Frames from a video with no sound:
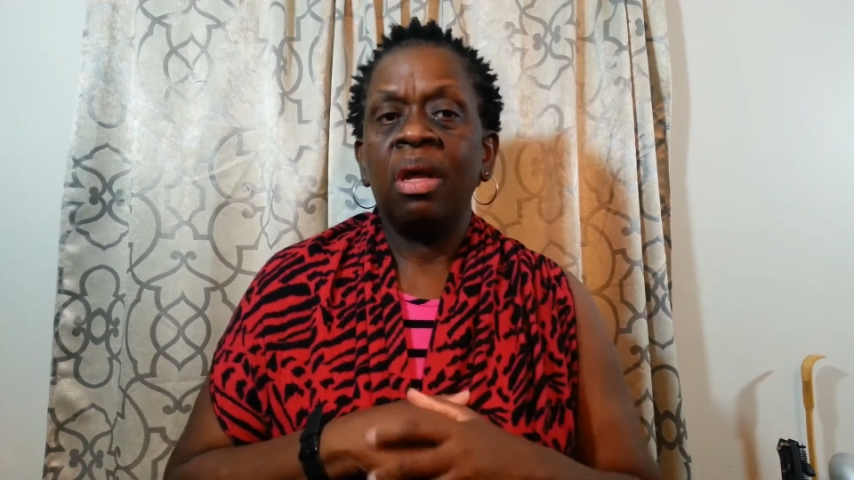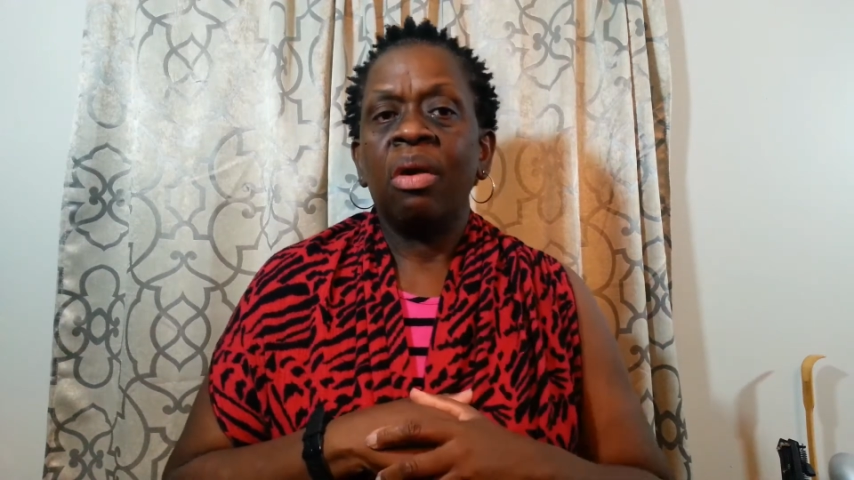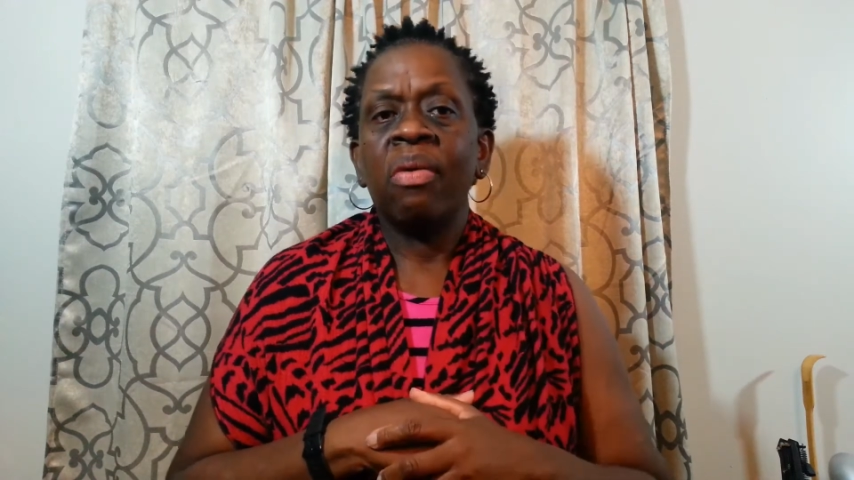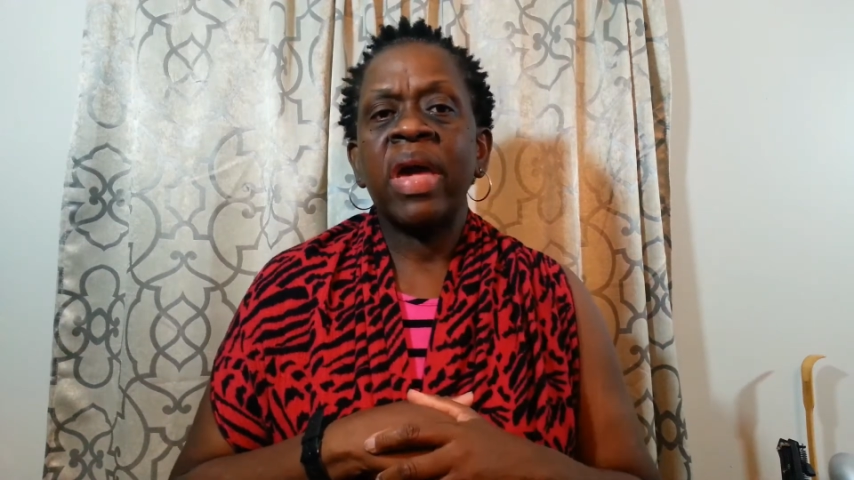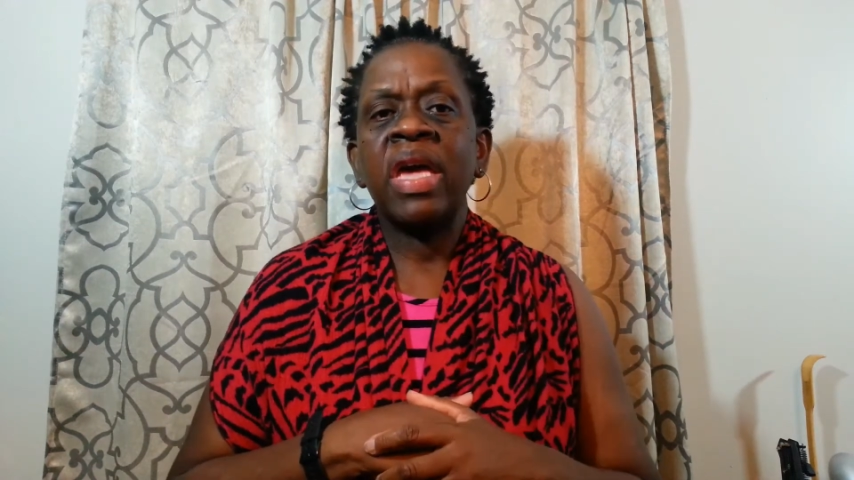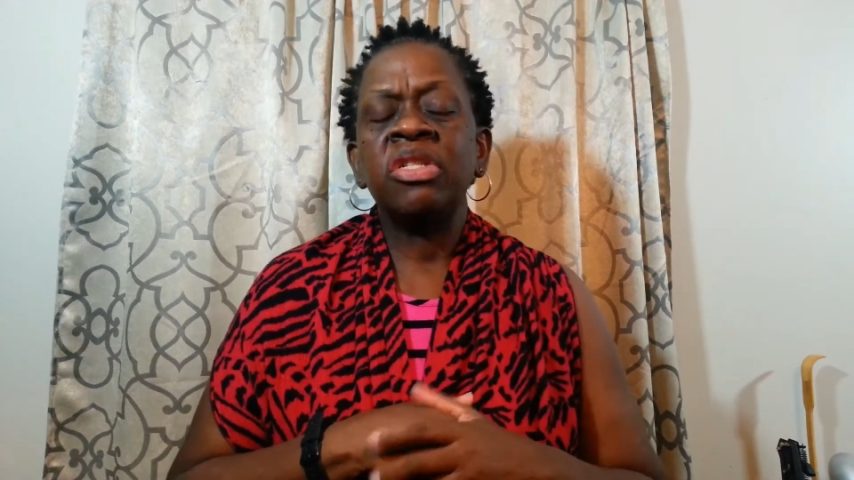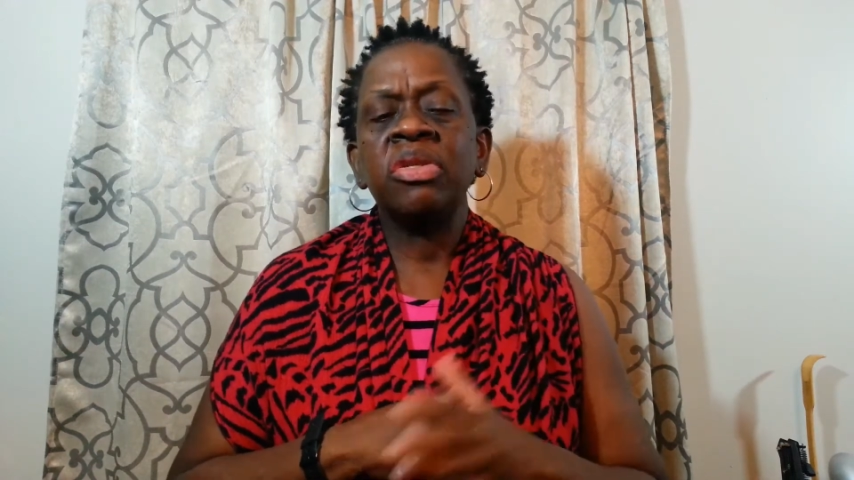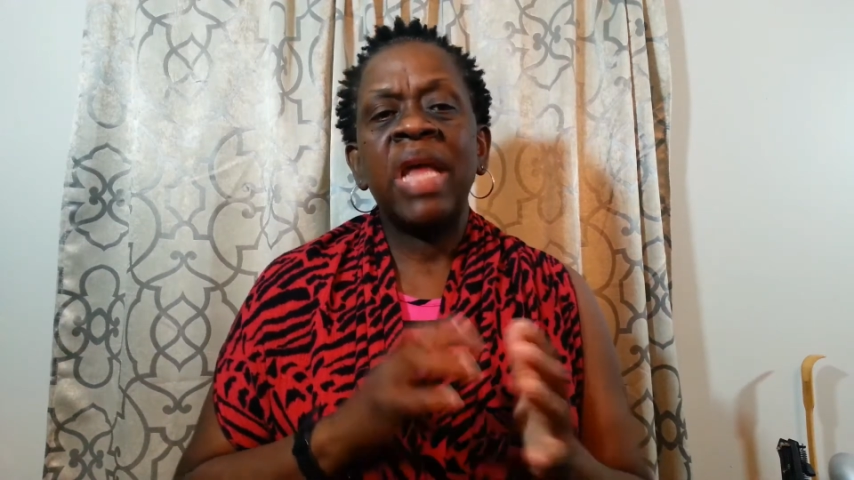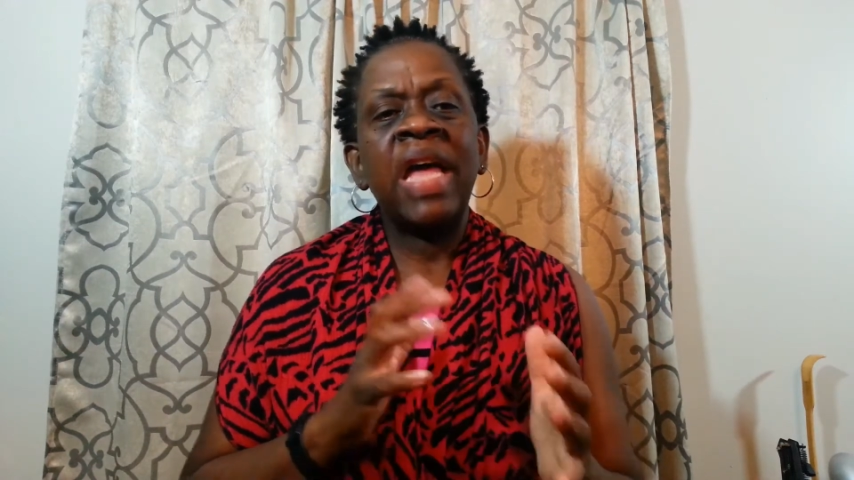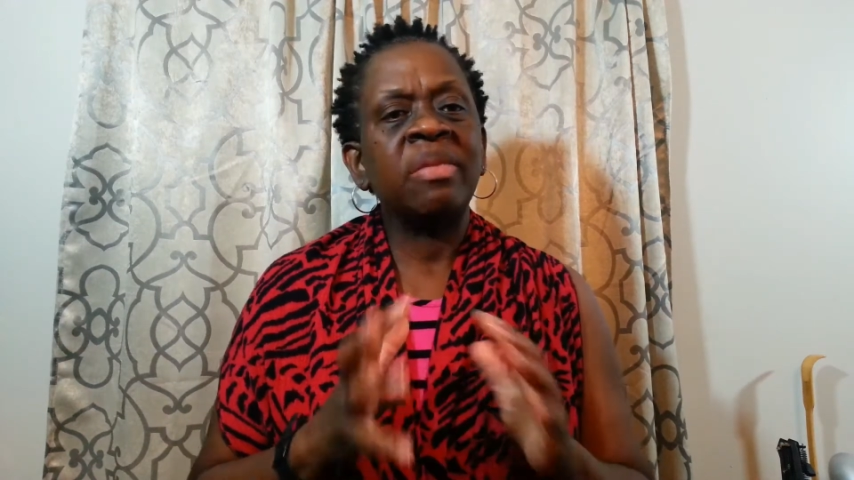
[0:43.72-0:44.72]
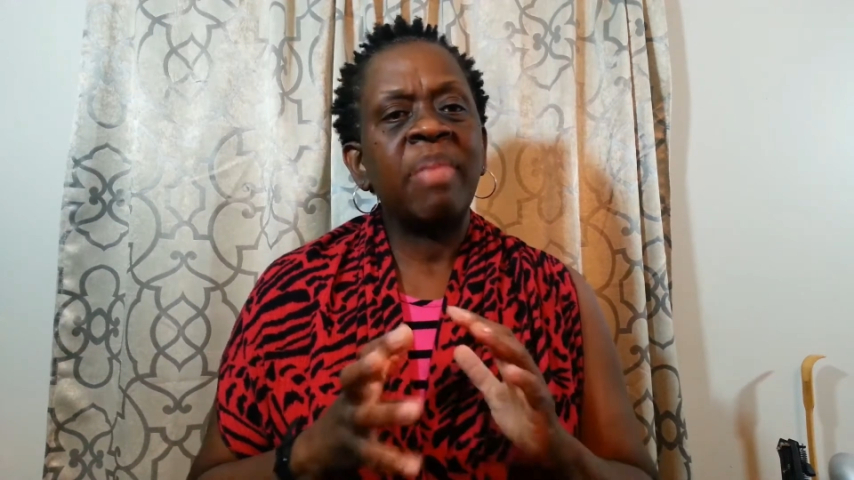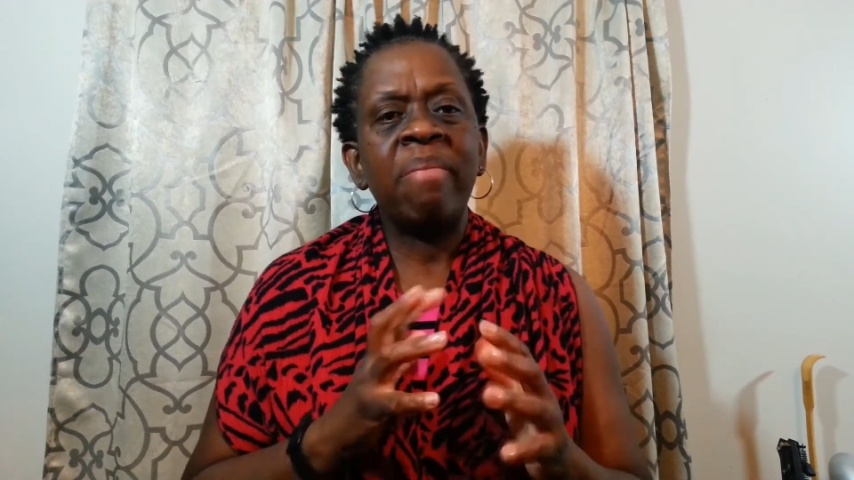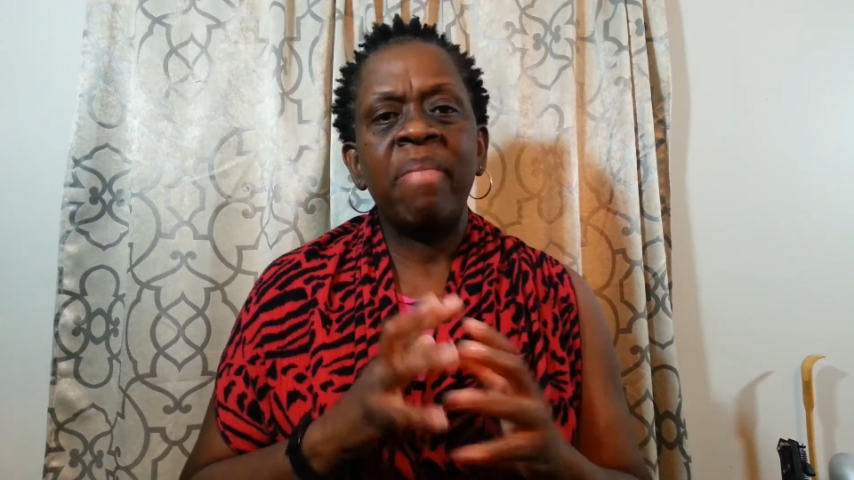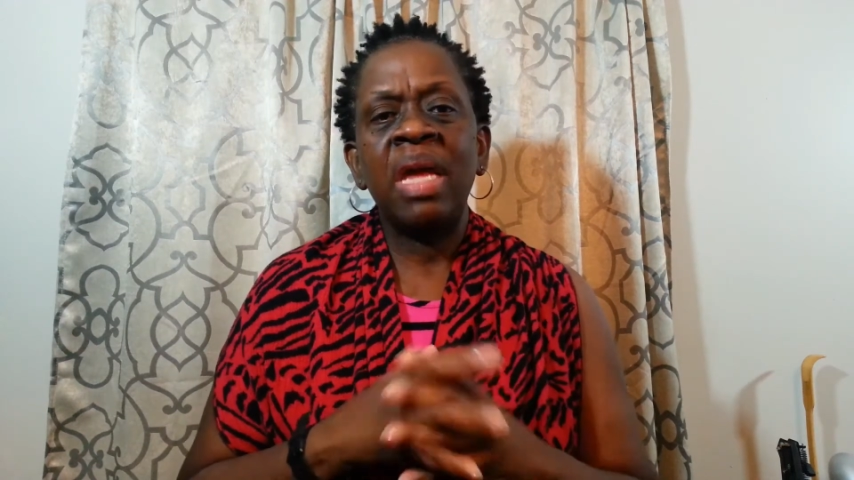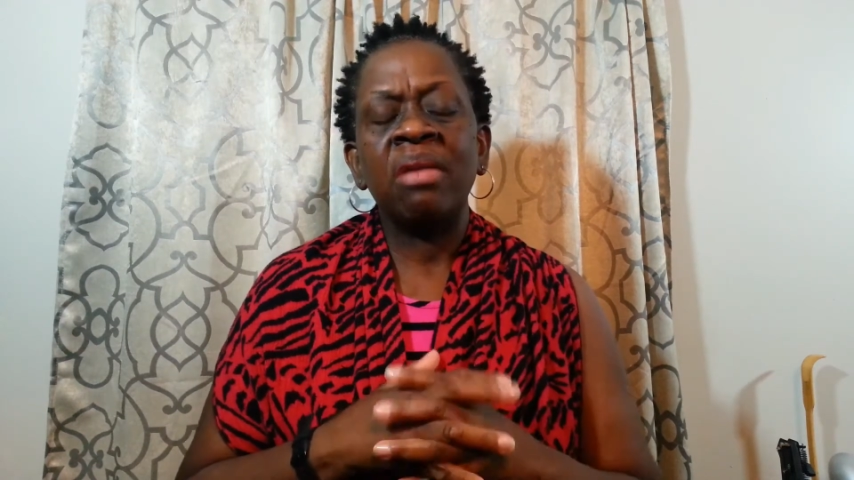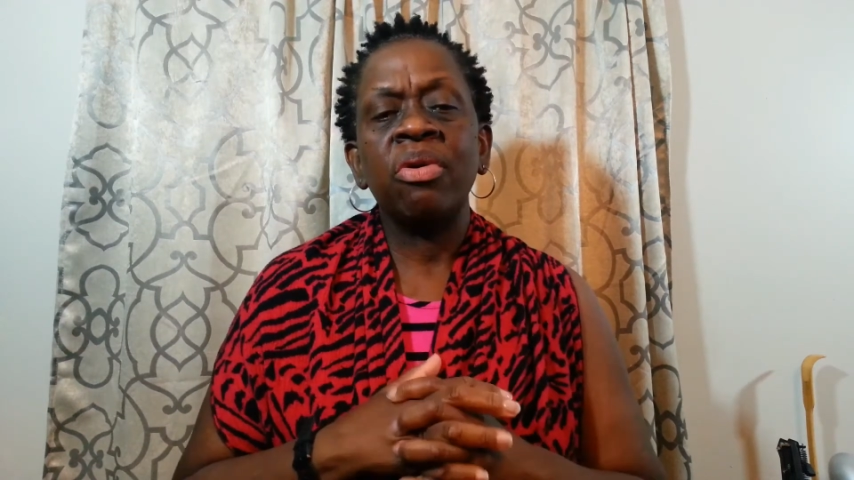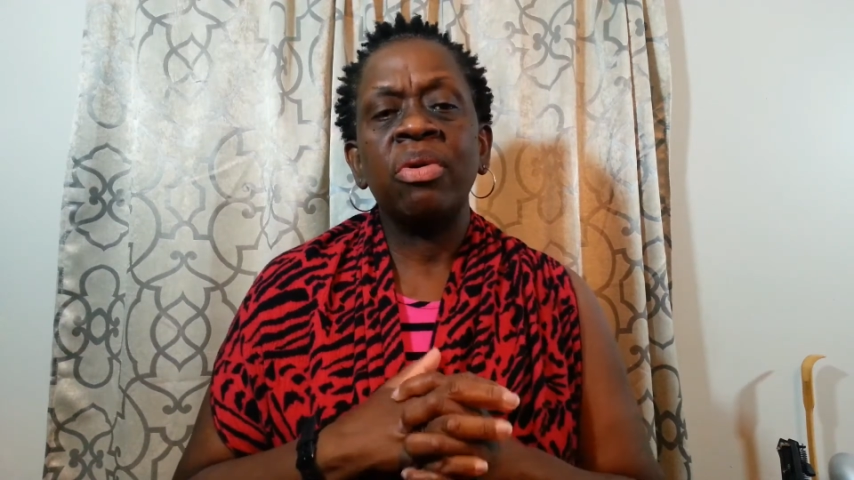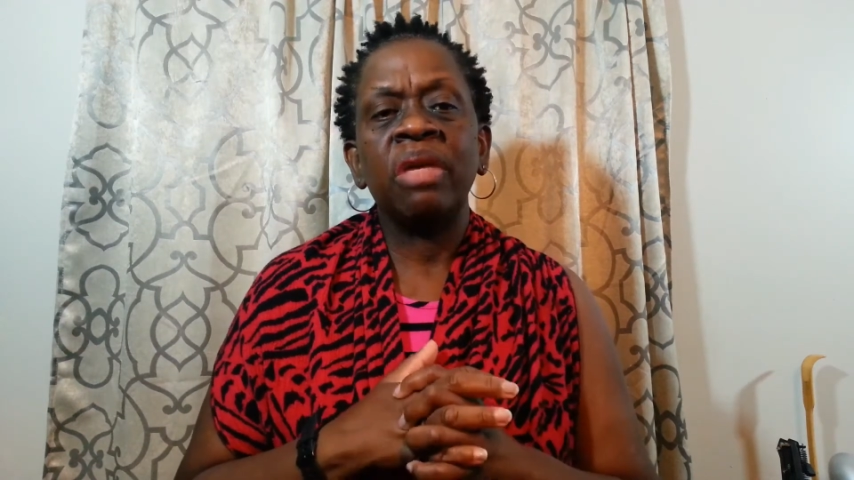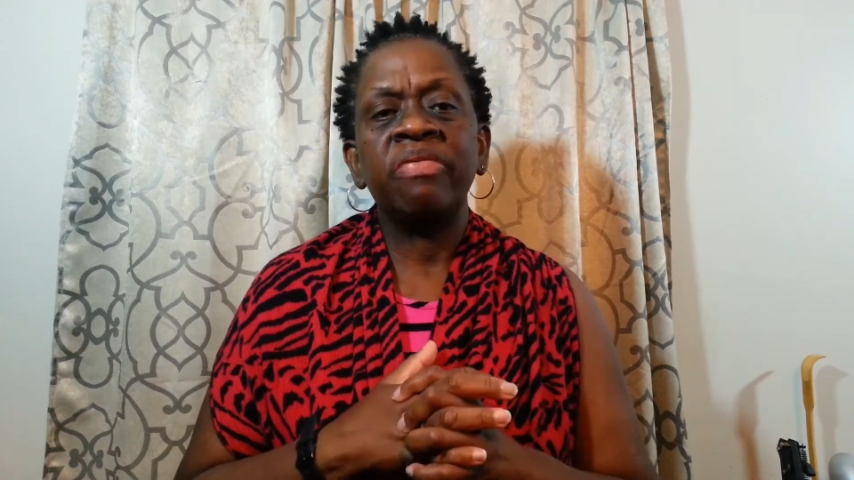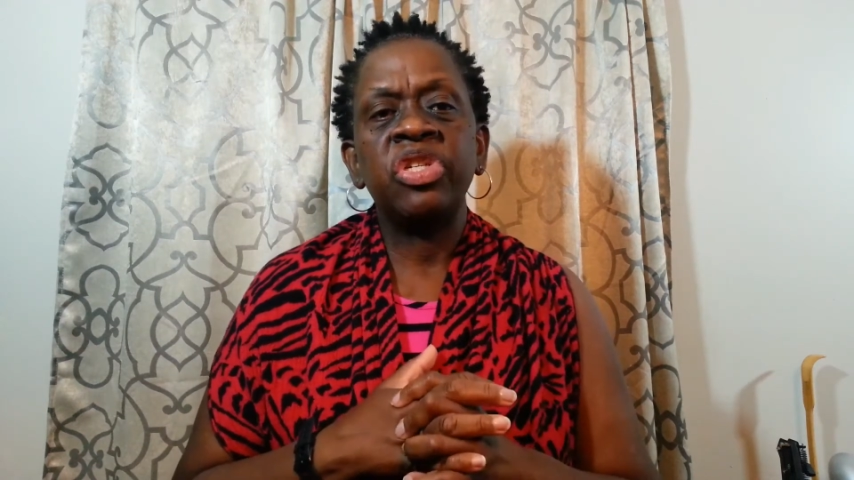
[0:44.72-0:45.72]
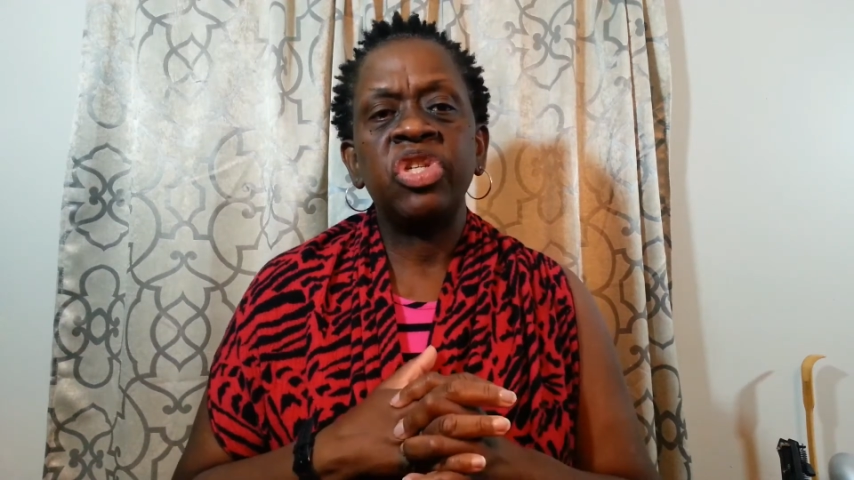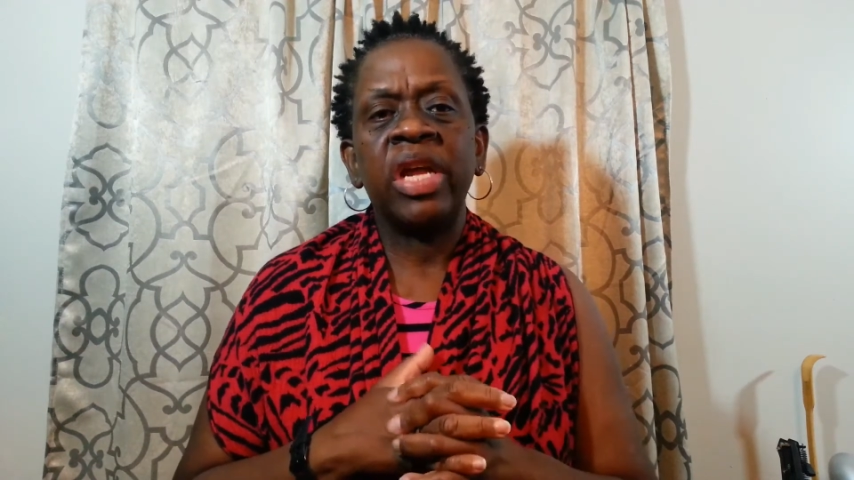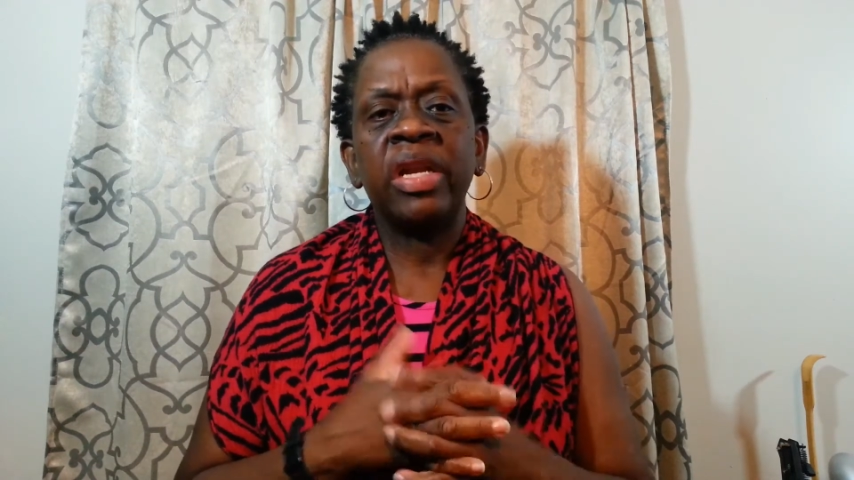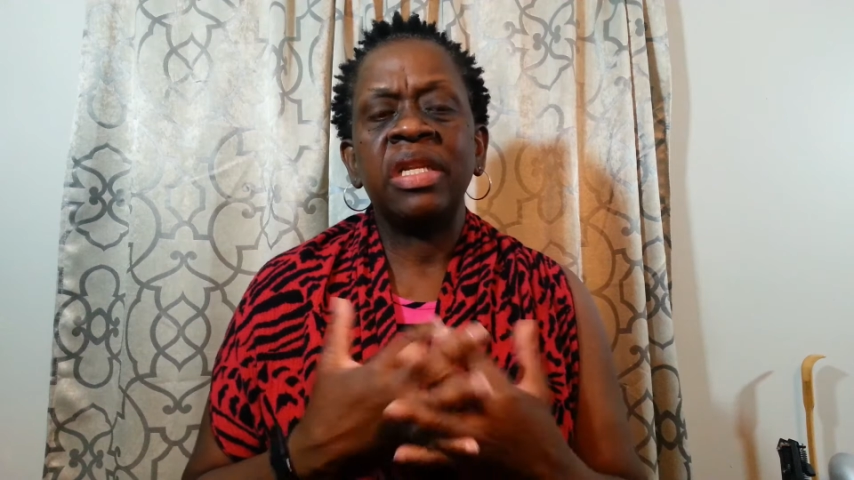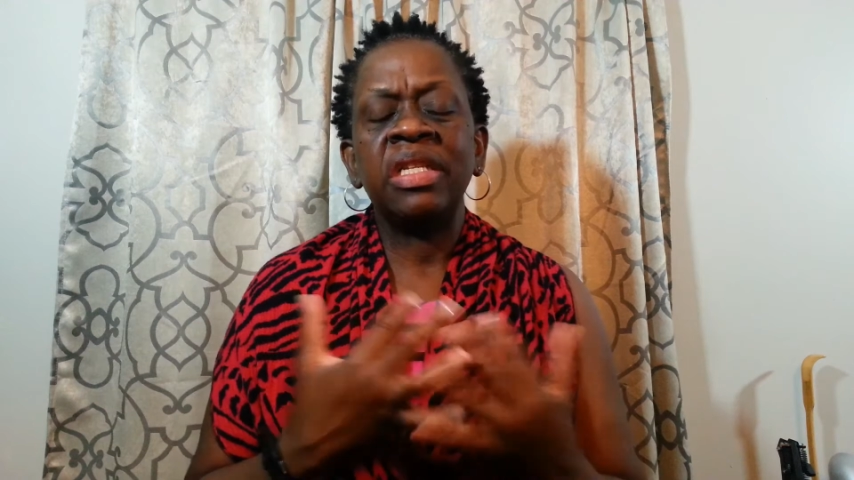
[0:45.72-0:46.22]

Okay, so that's my main goal of this channel.